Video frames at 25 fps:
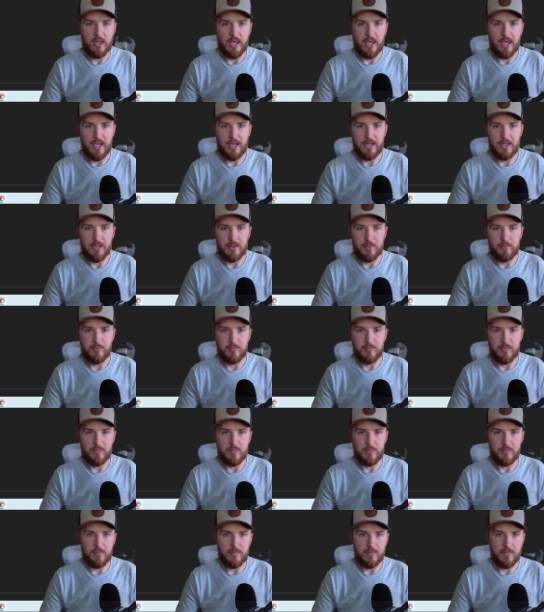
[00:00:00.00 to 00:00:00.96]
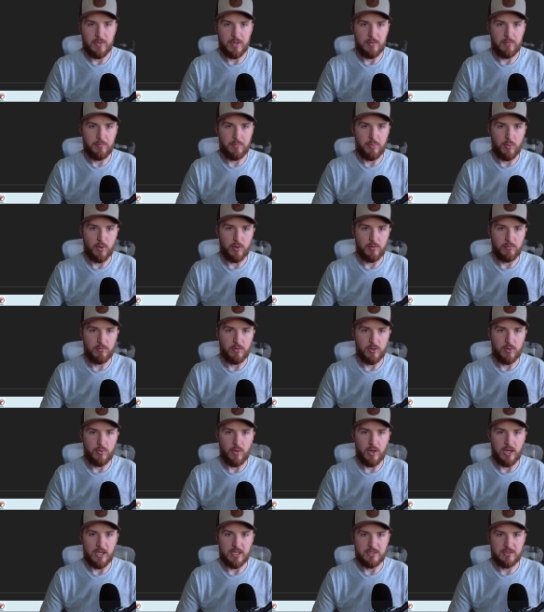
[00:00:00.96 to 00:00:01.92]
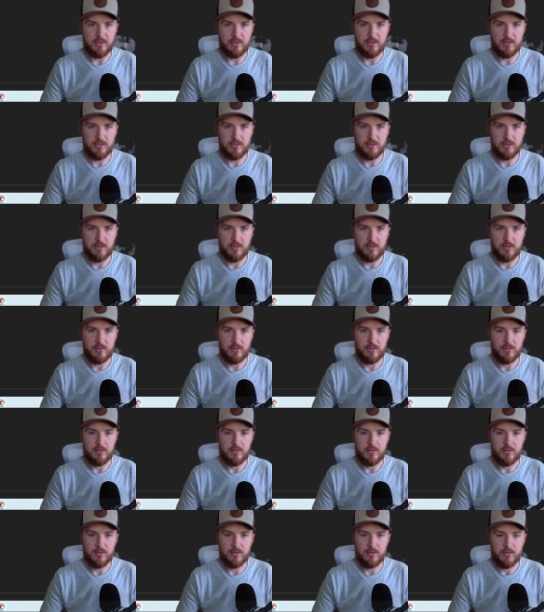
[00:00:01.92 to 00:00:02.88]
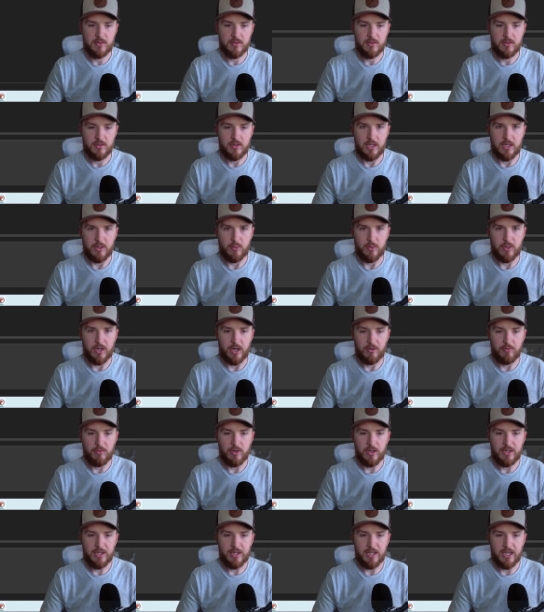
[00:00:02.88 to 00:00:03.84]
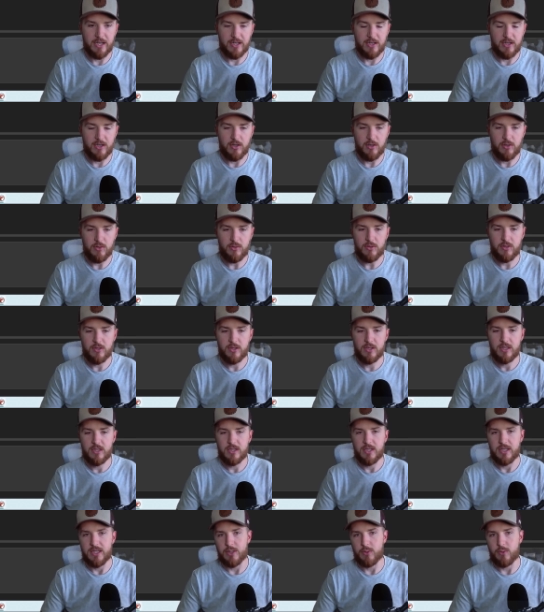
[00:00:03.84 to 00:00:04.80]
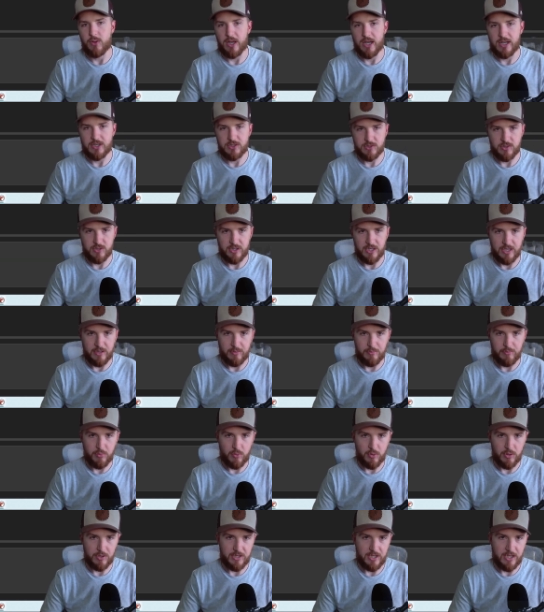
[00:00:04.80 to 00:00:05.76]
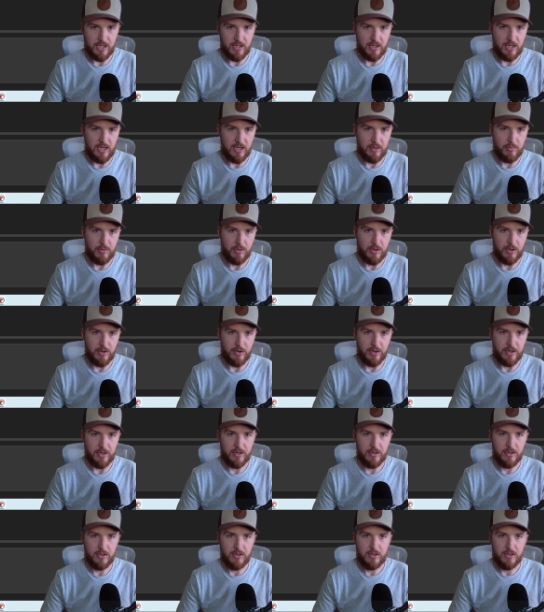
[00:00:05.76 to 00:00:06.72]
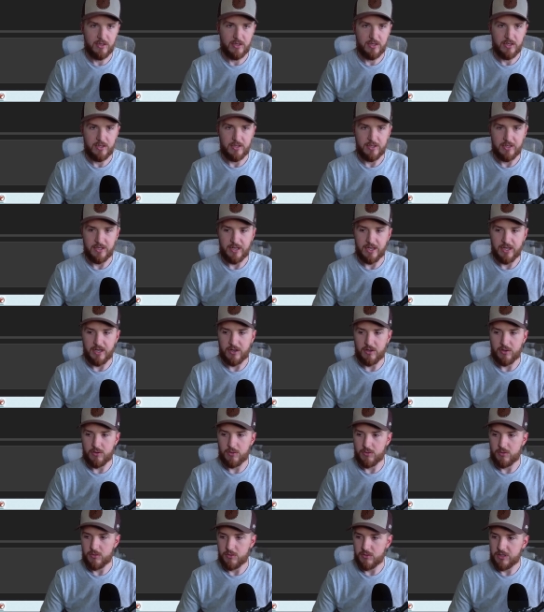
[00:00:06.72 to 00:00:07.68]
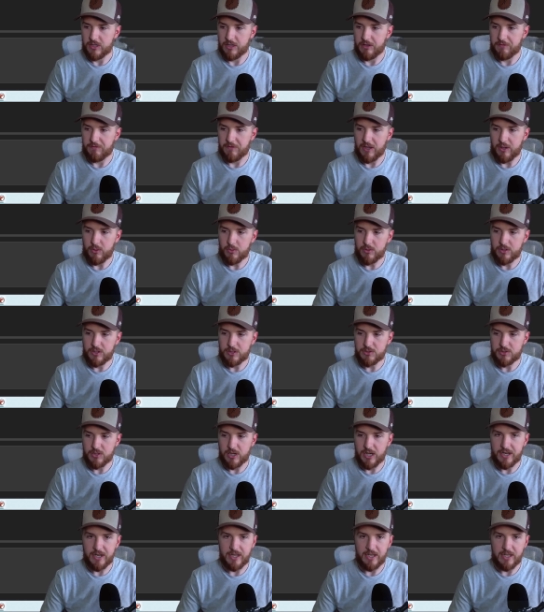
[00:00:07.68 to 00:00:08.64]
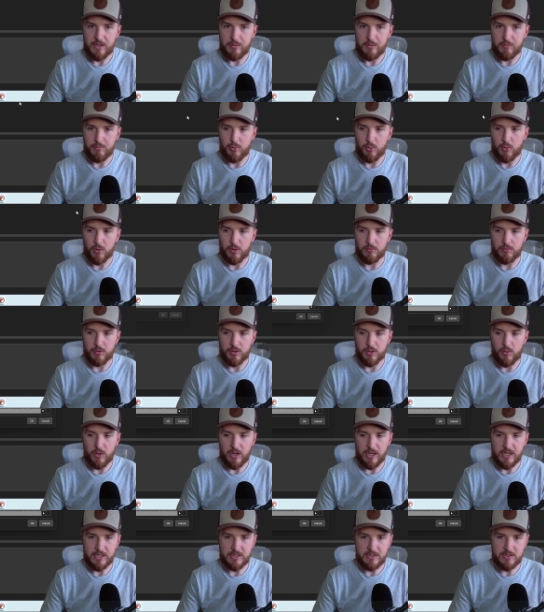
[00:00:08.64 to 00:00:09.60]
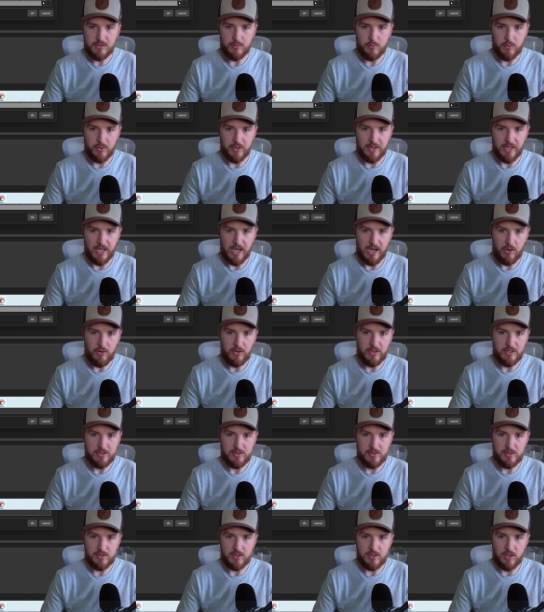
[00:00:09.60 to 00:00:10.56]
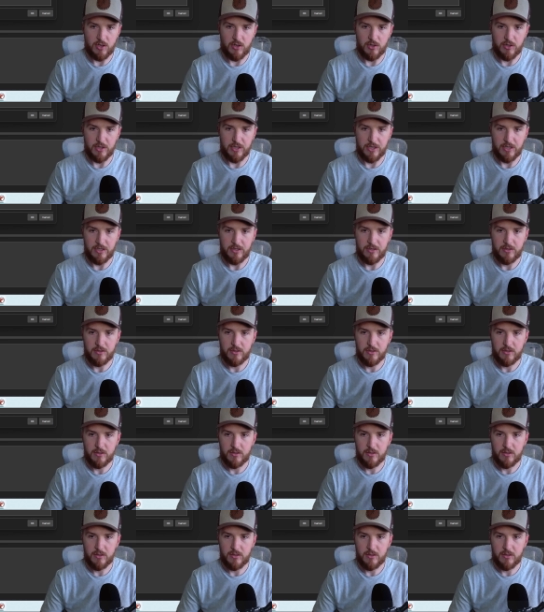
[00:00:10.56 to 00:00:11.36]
and import requests. And when I run that code, it will actually import that library. Now, if I were to try to import requests without installing